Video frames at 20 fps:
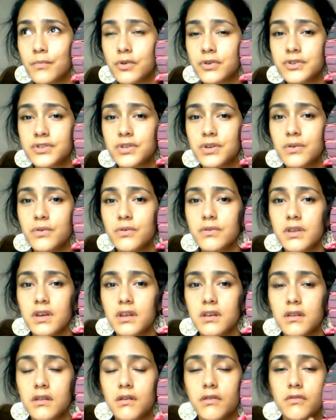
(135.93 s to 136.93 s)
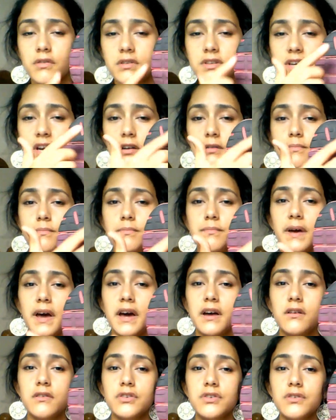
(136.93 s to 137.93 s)
so than, or the tire
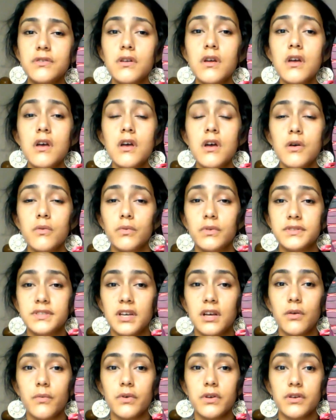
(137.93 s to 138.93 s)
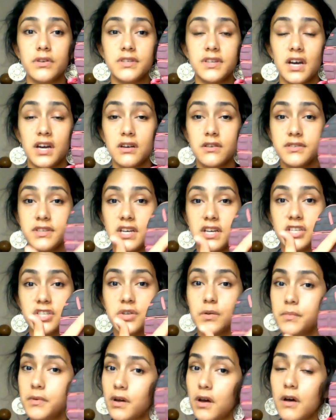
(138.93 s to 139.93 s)
pattern will tell where your tire's actually
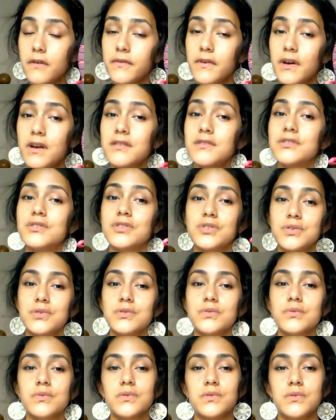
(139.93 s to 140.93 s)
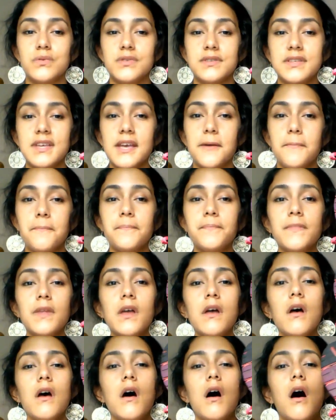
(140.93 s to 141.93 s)
rubbing off on. Your shoes will do the same.
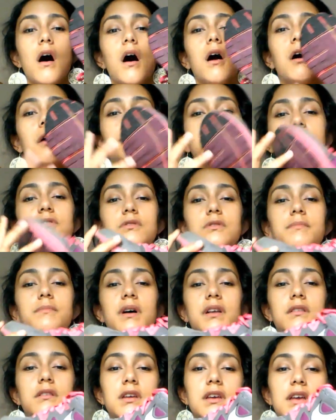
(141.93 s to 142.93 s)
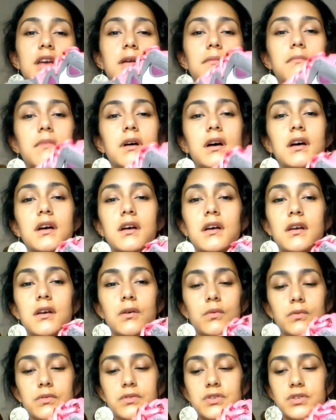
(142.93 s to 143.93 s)
So by looking at my
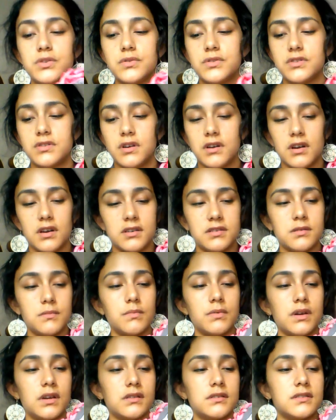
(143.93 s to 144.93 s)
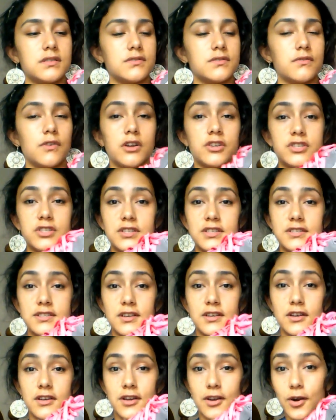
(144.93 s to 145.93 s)
old shoes, sorry to bring this raunchiness
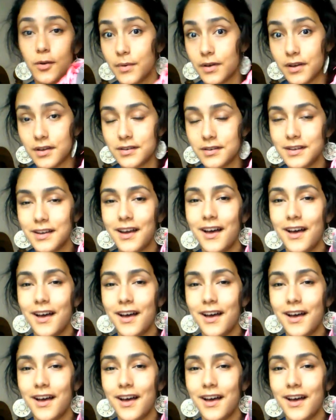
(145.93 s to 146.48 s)
on here, but